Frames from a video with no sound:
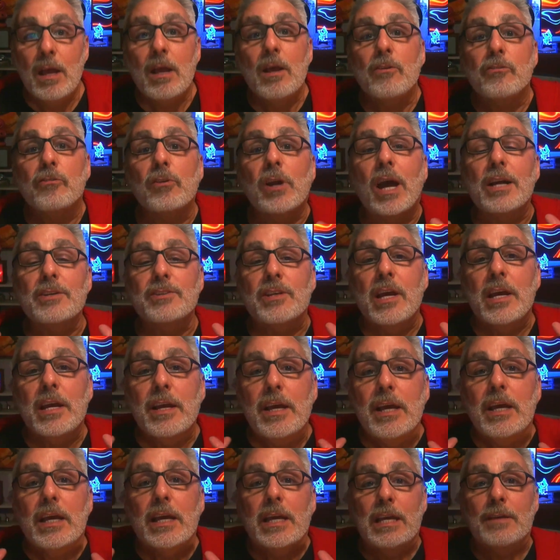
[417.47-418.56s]
So guys,
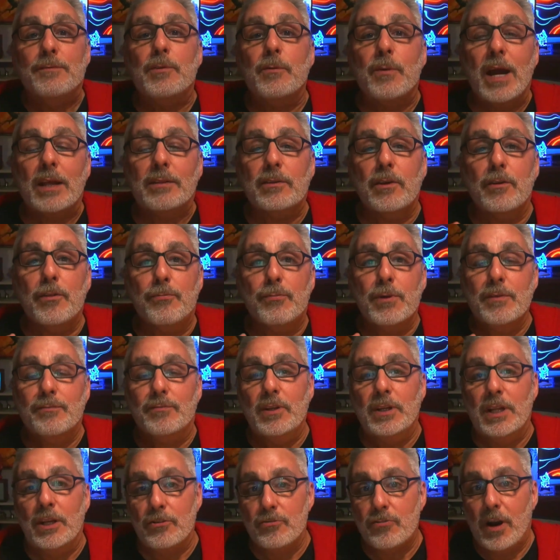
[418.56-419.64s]
if you're out there
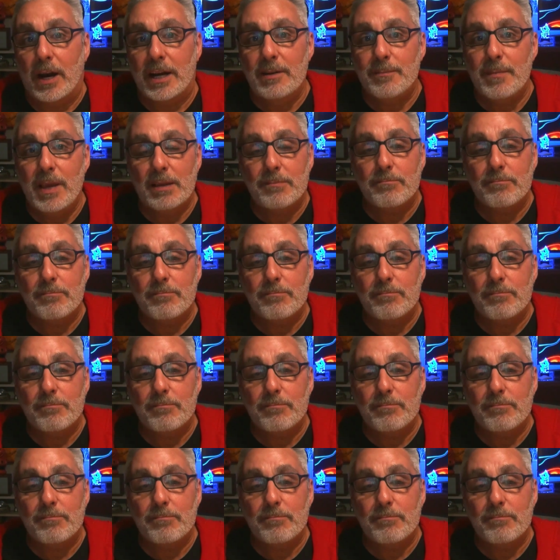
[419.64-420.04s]
thrifting and trying to make